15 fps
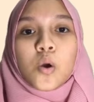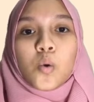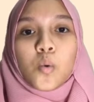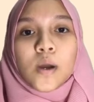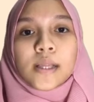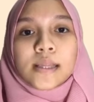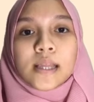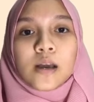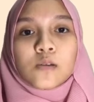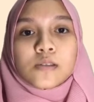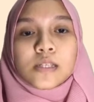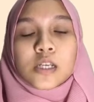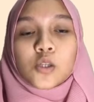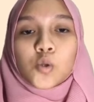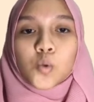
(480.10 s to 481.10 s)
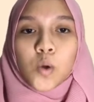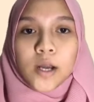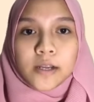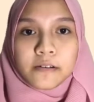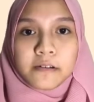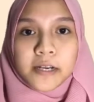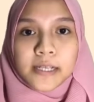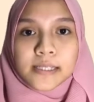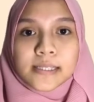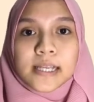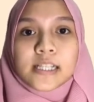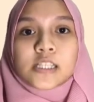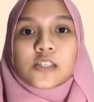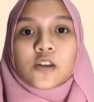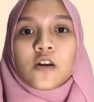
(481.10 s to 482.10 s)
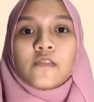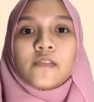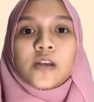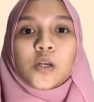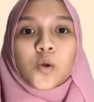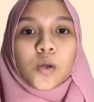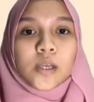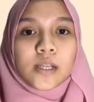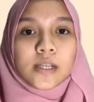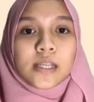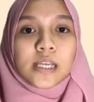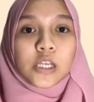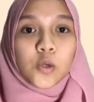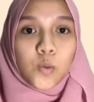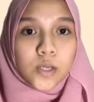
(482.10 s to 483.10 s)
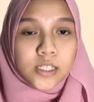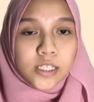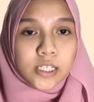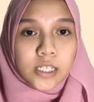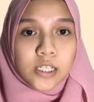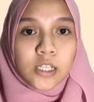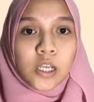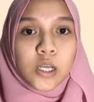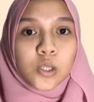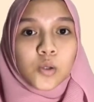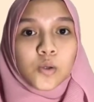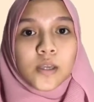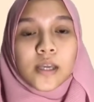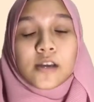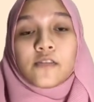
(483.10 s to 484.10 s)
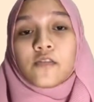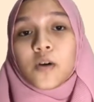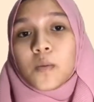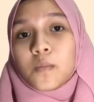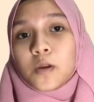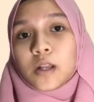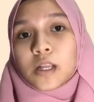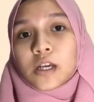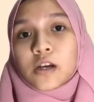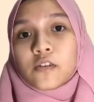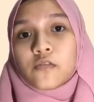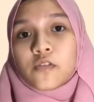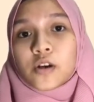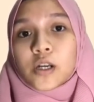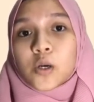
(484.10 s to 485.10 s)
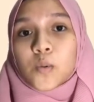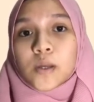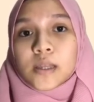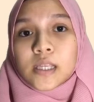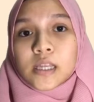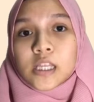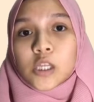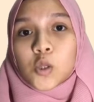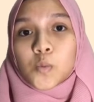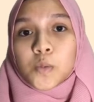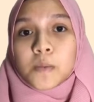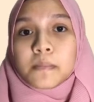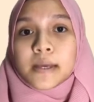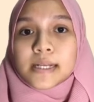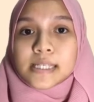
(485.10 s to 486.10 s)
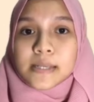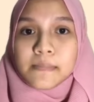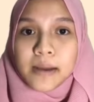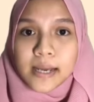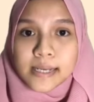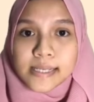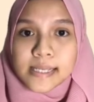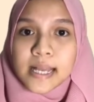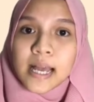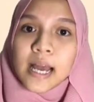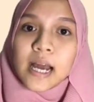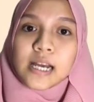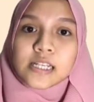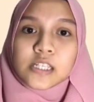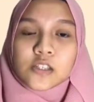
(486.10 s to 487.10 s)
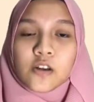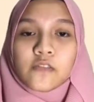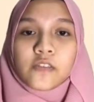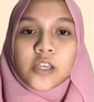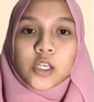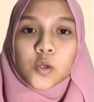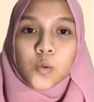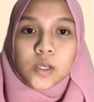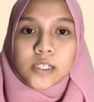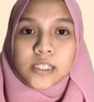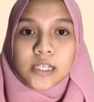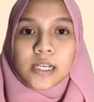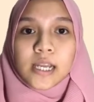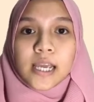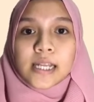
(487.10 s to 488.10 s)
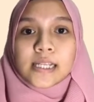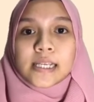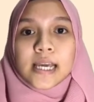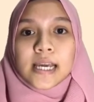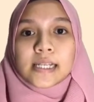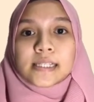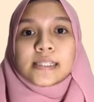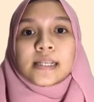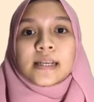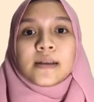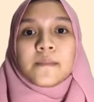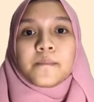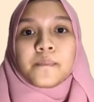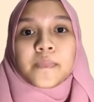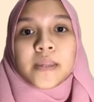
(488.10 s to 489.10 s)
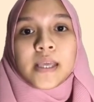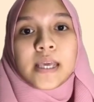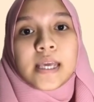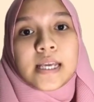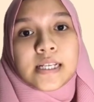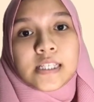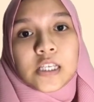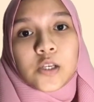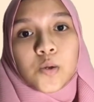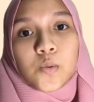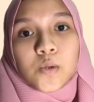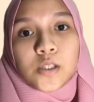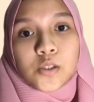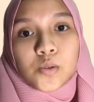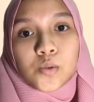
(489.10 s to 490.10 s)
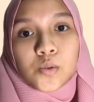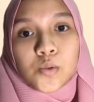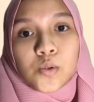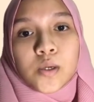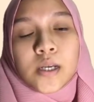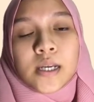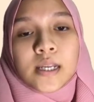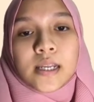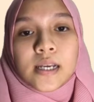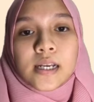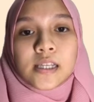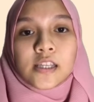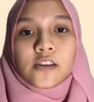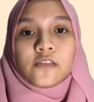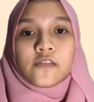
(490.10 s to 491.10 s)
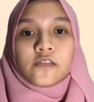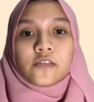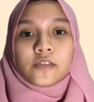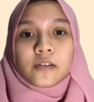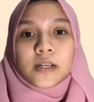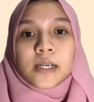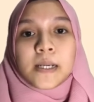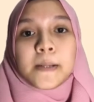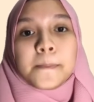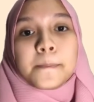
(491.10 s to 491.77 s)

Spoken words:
1,200. Then solve the equation to get a formula for the quantity to be maximized. I solve the equation and get x equal to negative 3